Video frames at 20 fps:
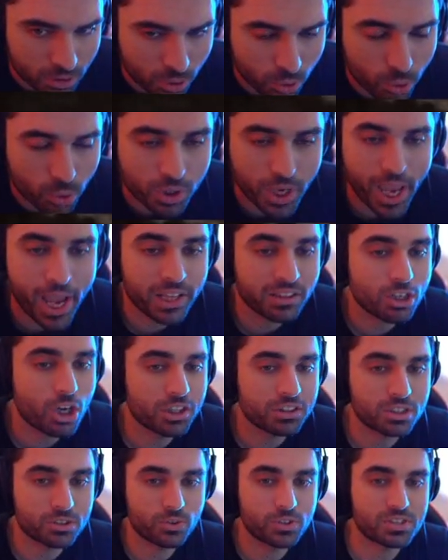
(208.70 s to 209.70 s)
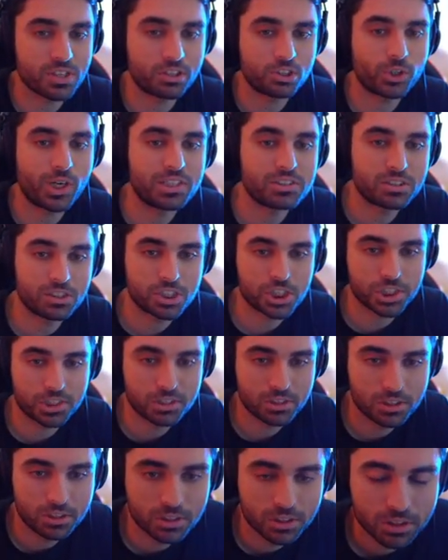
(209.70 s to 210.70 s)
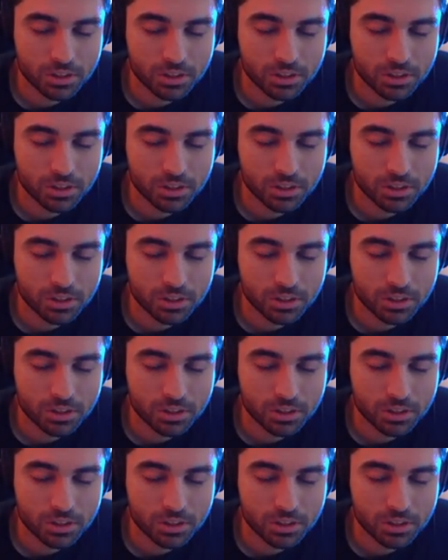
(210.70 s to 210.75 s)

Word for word: Okay, I thought this was a transition.